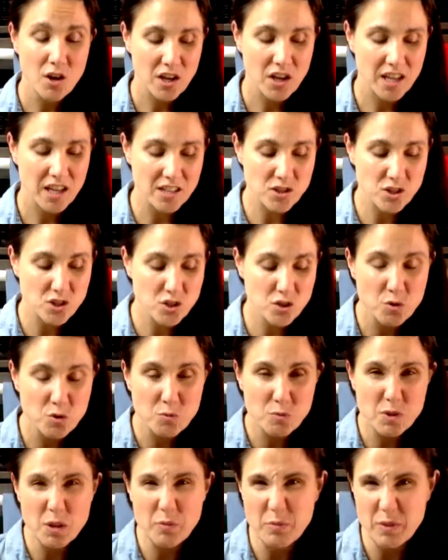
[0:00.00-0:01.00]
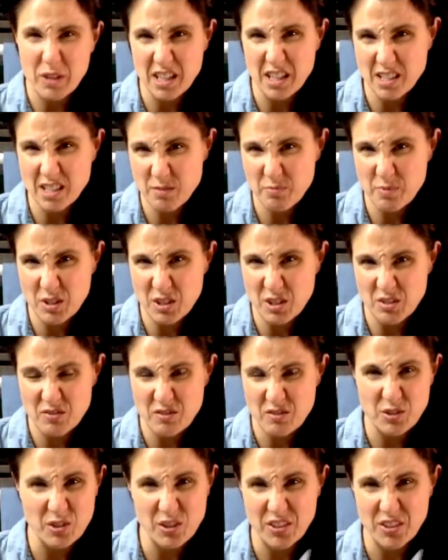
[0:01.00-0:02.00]
gets scooped up and ends up in your
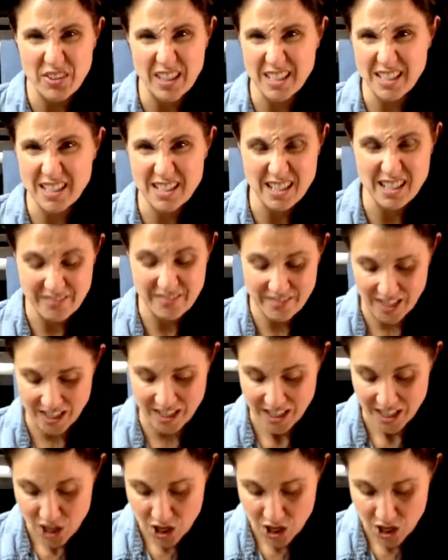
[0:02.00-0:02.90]
food, and that's not fun.